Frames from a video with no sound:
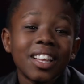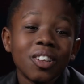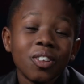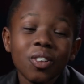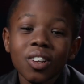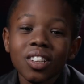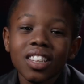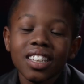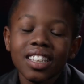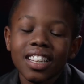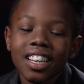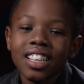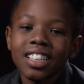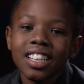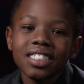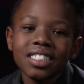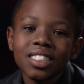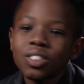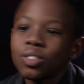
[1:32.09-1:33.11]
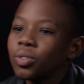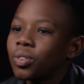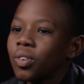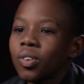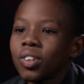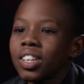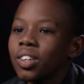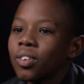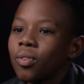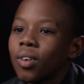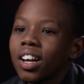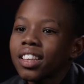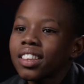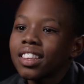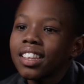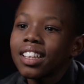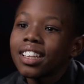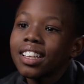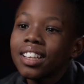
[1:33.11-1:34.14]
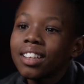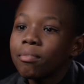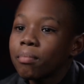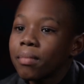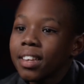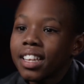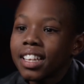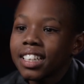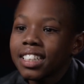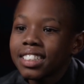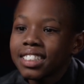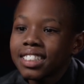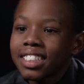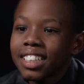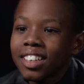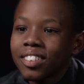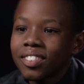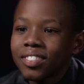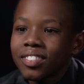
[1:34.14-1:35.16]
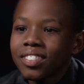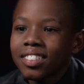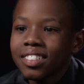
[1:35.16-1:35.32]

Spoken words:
Lulo the Great doesn't do only one thing, many stuff.